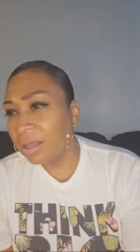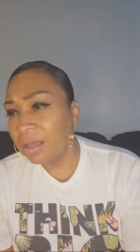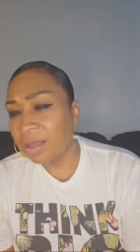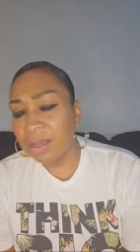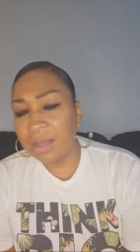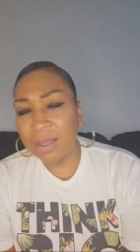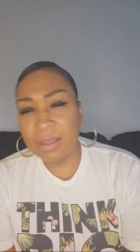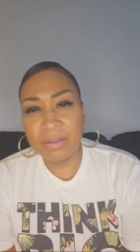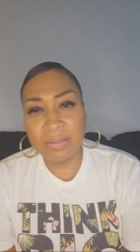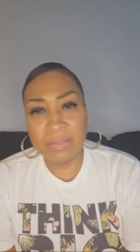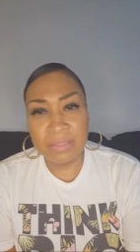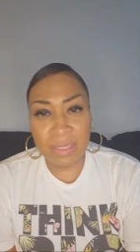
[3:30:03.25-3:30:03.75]

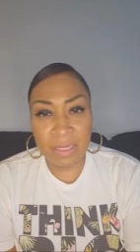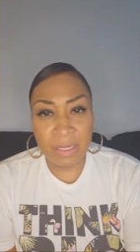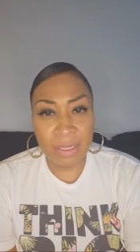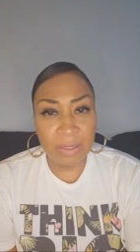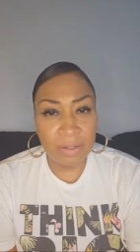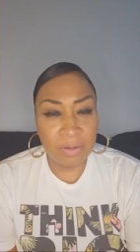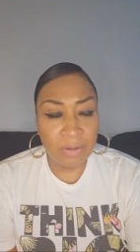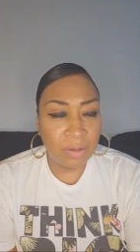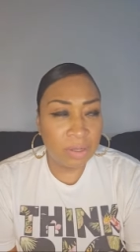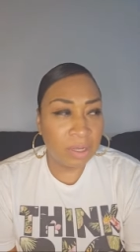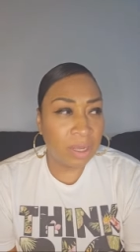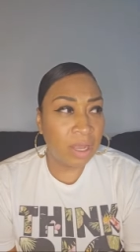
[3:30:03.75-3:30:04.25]
I don't take it
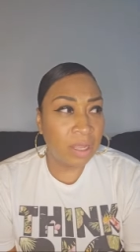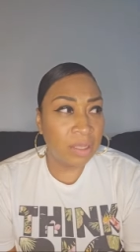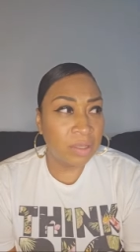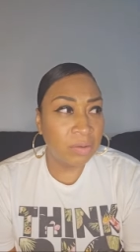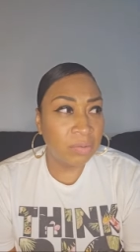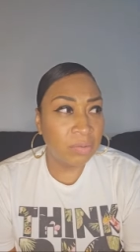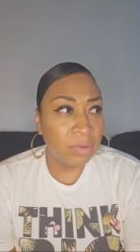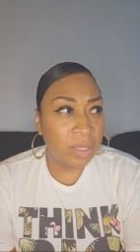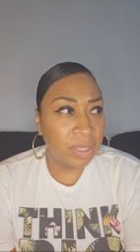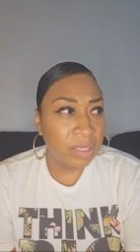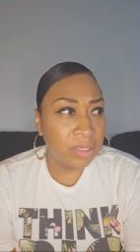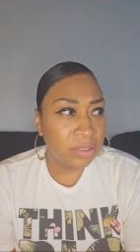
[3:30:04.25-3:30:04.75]
no kind of
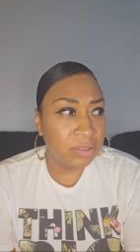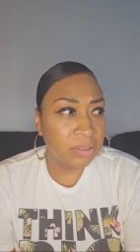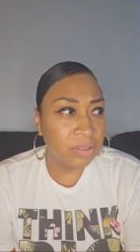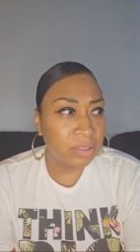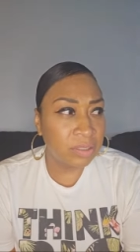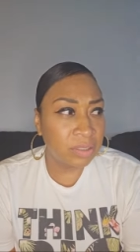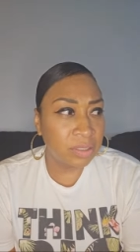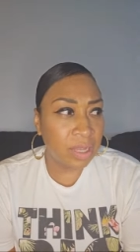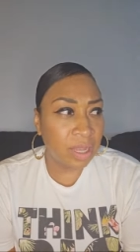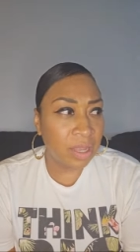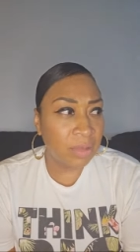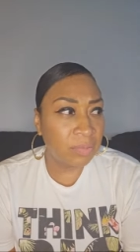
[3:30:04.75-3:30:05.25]
way. It's
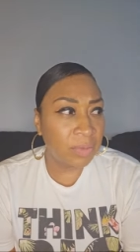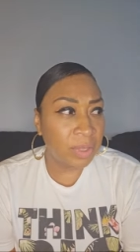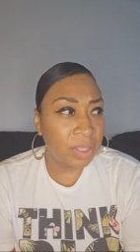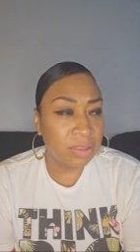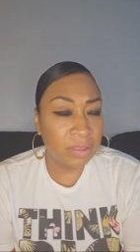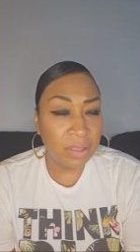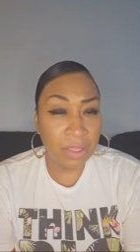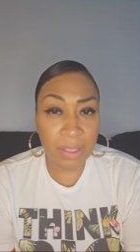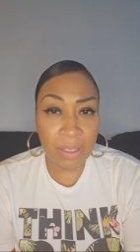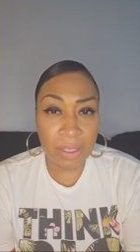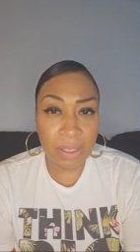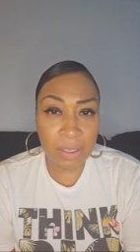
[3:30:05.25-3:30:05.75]
just had me
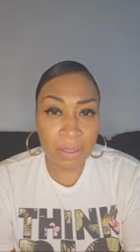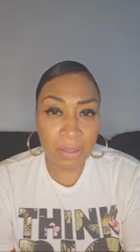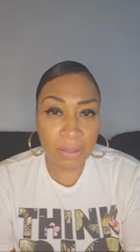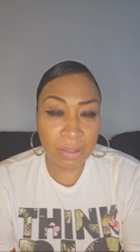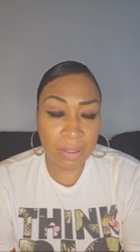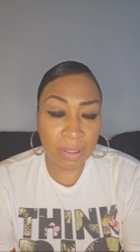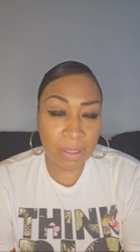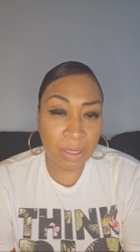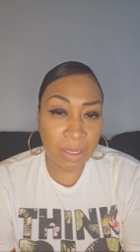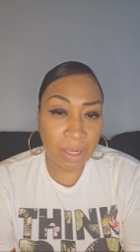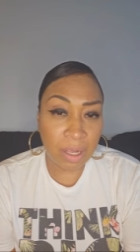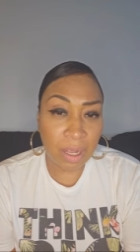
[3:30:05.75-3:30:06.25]
thinking.
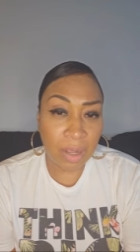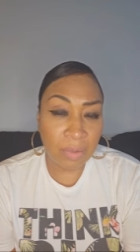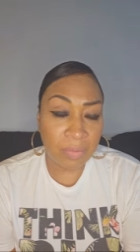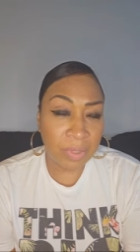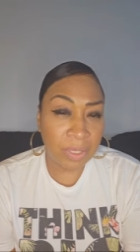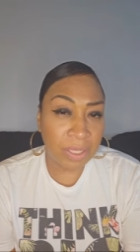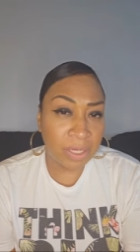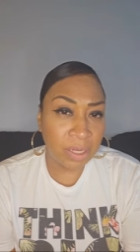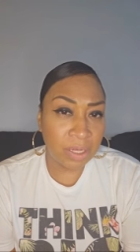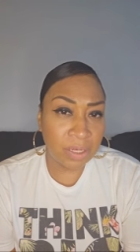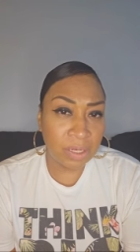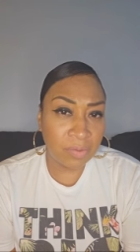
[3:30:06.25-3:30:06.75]
I
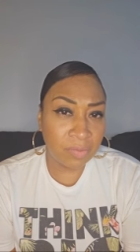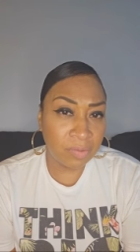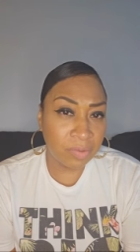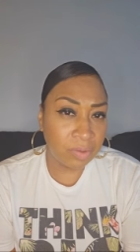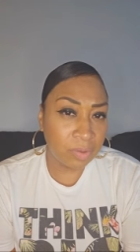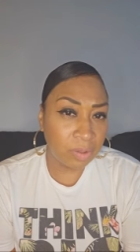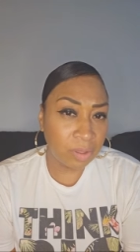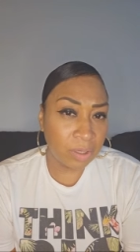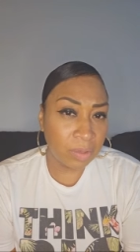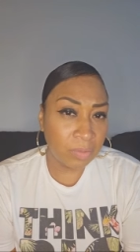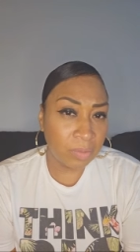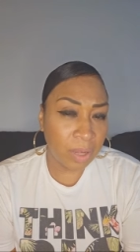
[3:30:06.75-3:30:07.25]
mean, I never
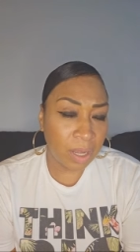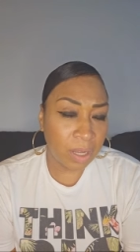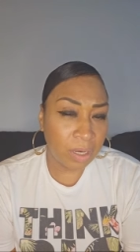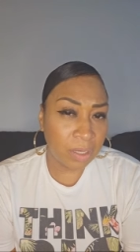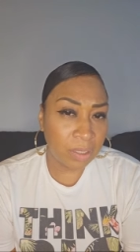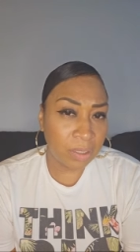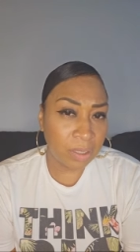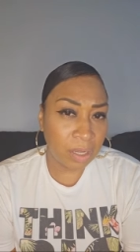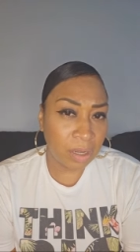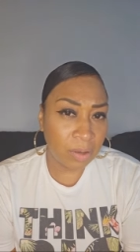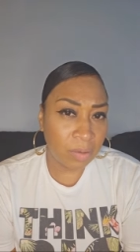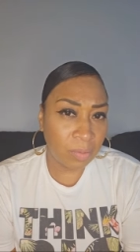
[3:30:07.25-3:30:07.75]
thought about
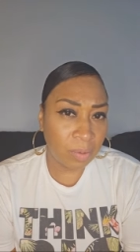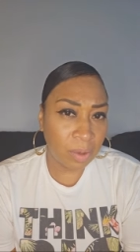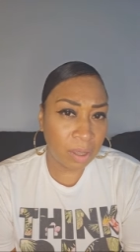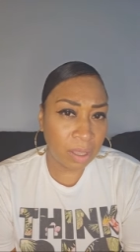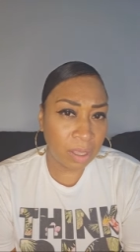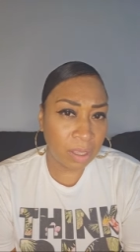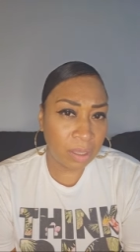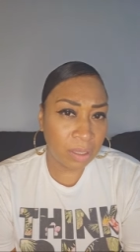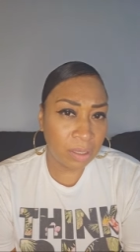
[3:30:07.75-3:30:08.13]
it that way.